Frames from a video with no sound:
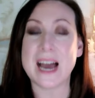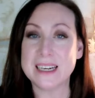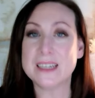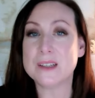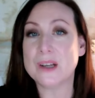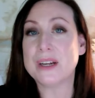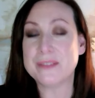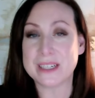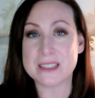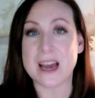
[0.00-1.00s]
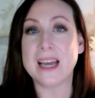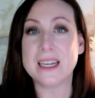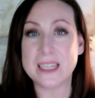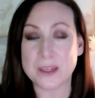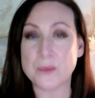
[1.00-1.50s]
adding a lot of
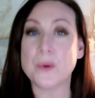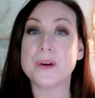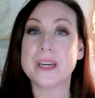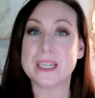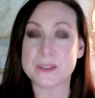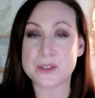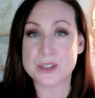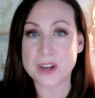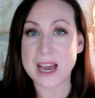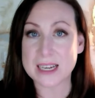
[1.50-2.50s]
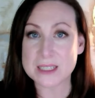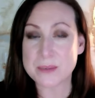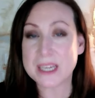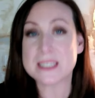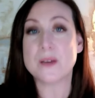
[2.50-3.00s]
anxiety and worry and stress
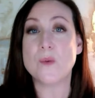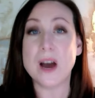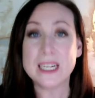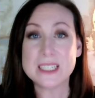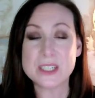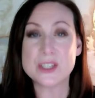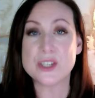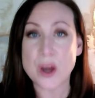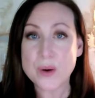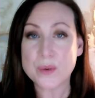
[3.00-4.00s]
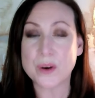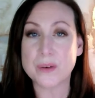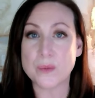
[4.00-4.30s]
because I wanted to show